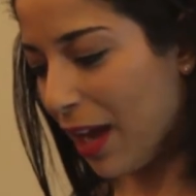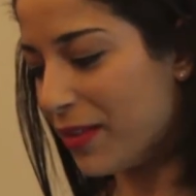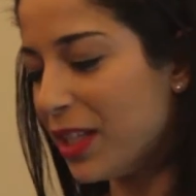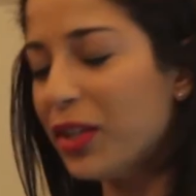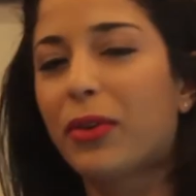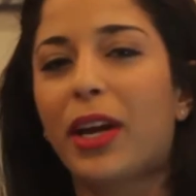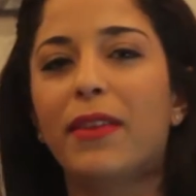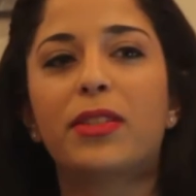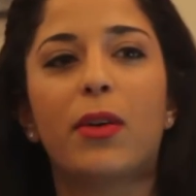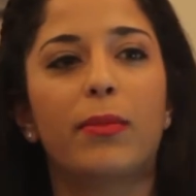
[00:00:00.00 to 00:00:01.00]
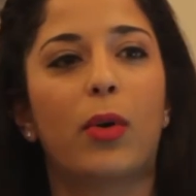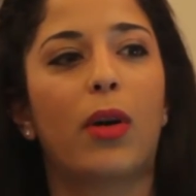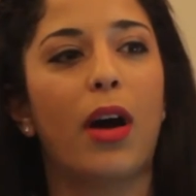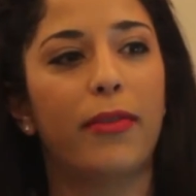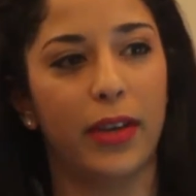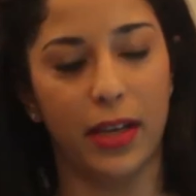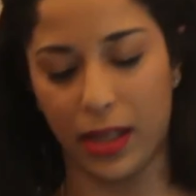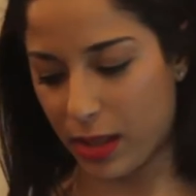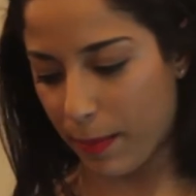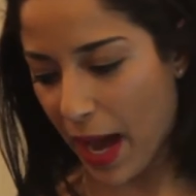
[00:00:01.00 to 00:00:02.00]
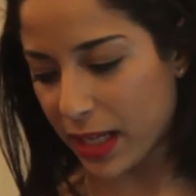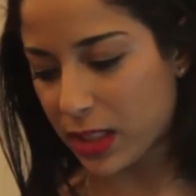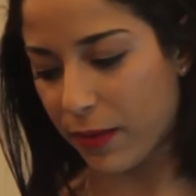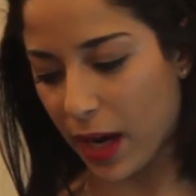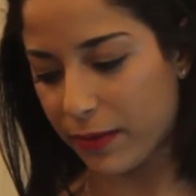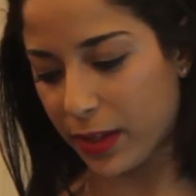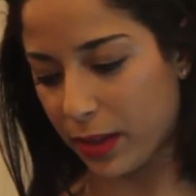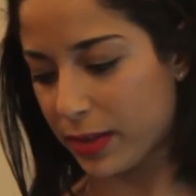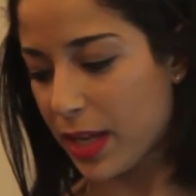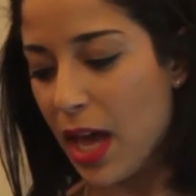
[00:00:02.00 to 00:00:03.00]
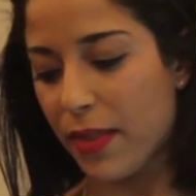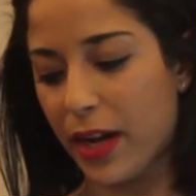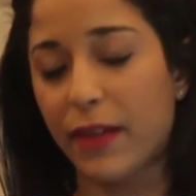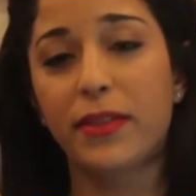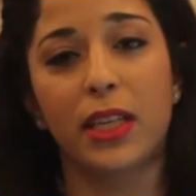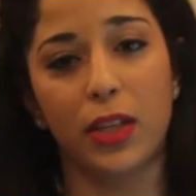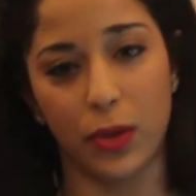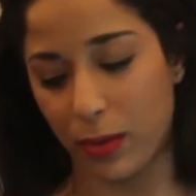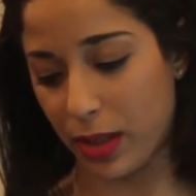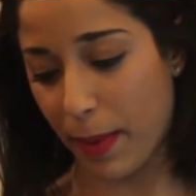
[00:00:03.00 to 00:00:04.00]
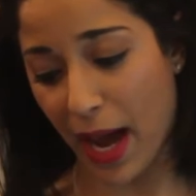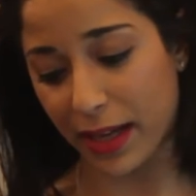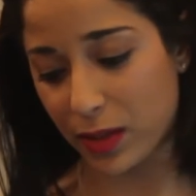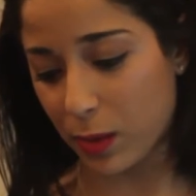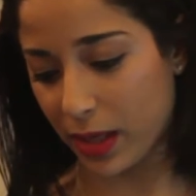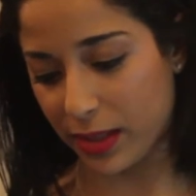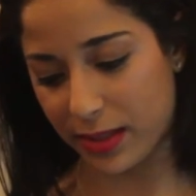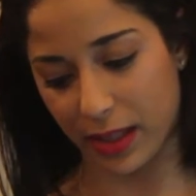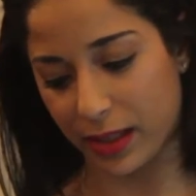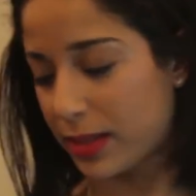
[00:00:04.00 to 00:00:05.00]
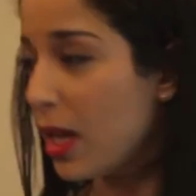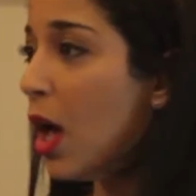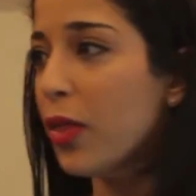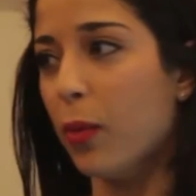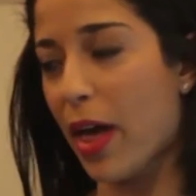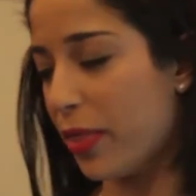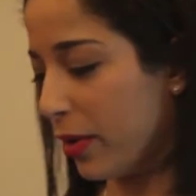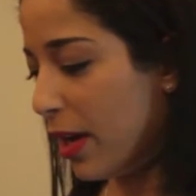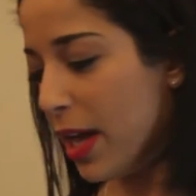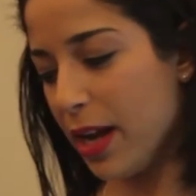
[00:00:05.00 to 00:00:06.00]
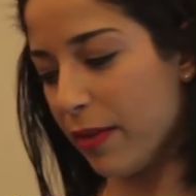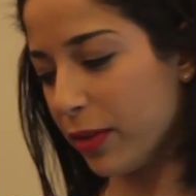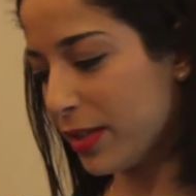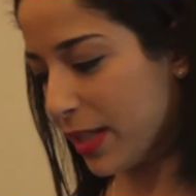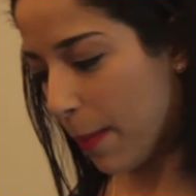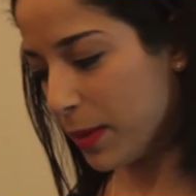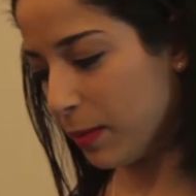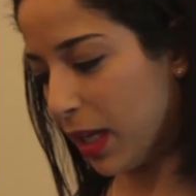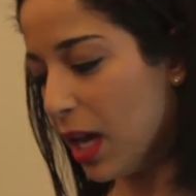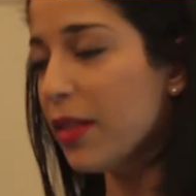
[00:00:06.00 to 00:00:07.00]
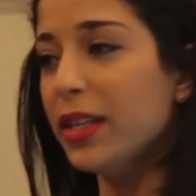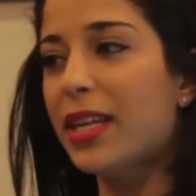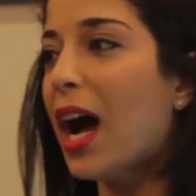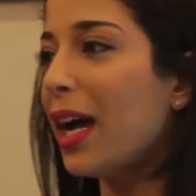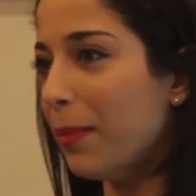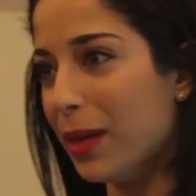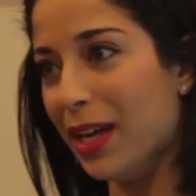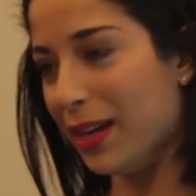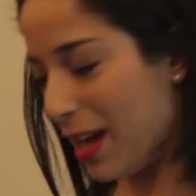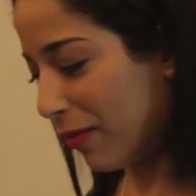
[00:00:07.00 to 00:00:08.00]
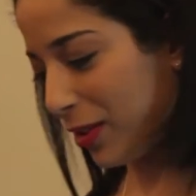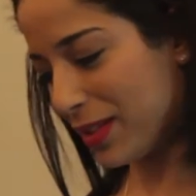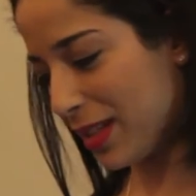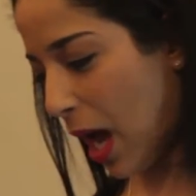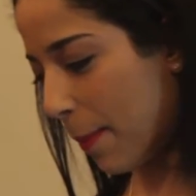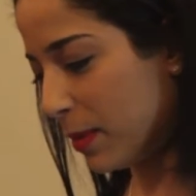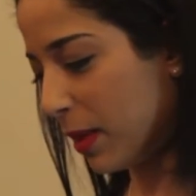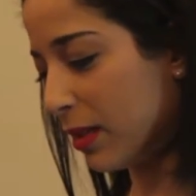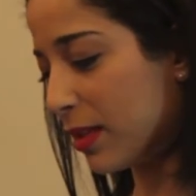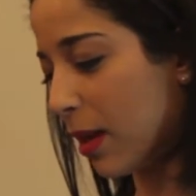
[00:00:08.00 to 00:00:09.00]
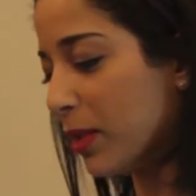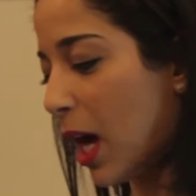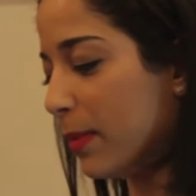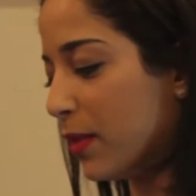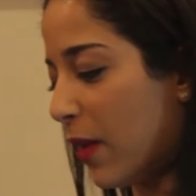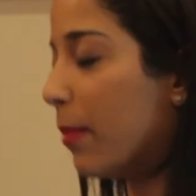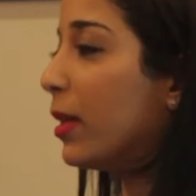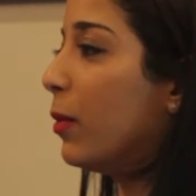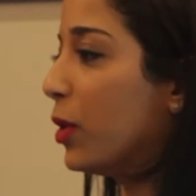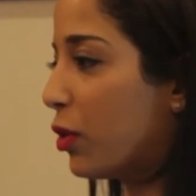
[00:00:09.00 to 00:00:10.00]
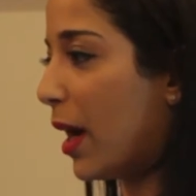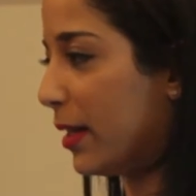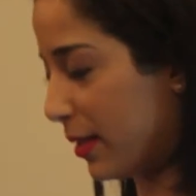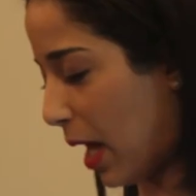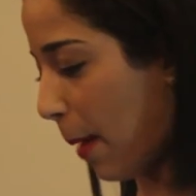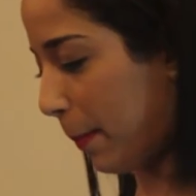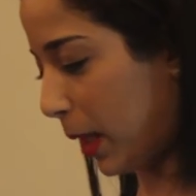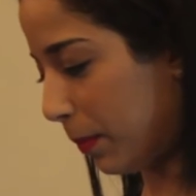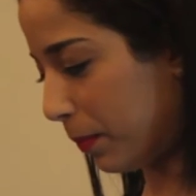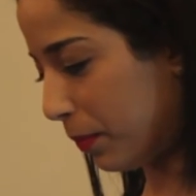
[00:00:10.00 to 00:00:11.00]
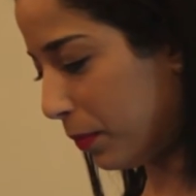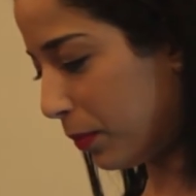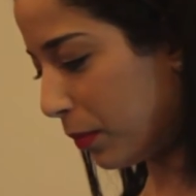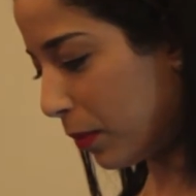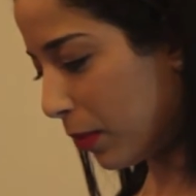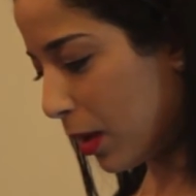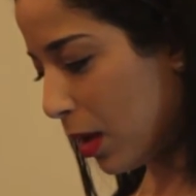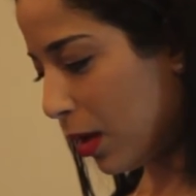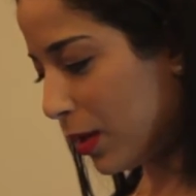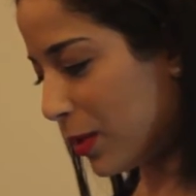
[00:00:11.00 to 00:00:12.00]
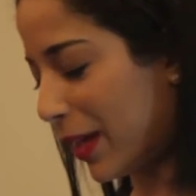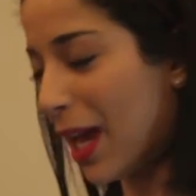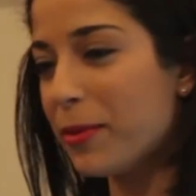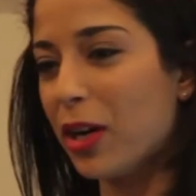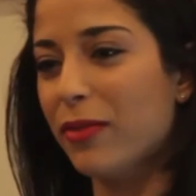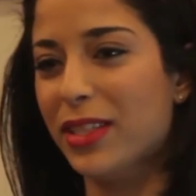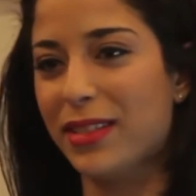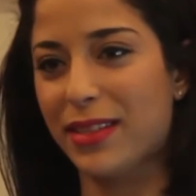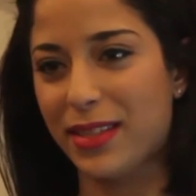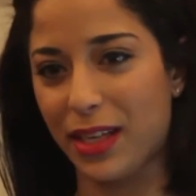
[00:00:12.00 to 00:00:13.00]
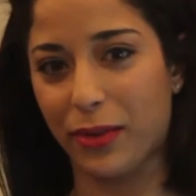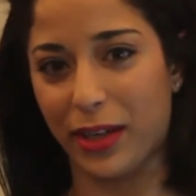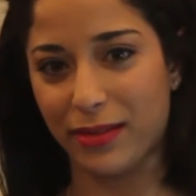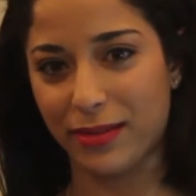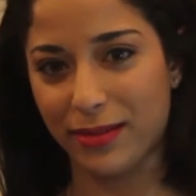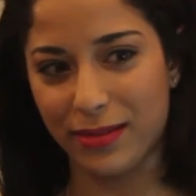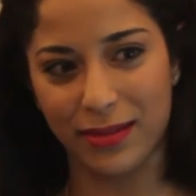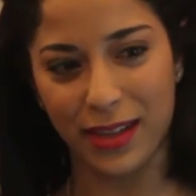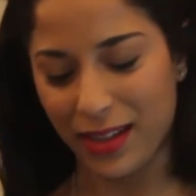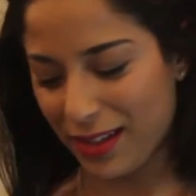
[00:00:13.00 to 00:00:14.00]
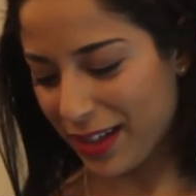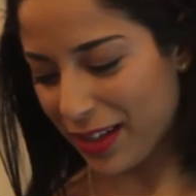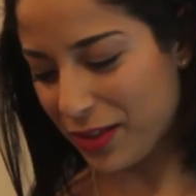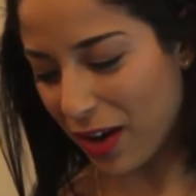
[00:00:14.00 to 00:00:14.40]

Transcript: I've seen your gravestone more often in the past five years than I've seen you in the past 26. The weather never stopped me, the time never stopped me, and sometimes family would try to stop me. So I kept our visit secret, like a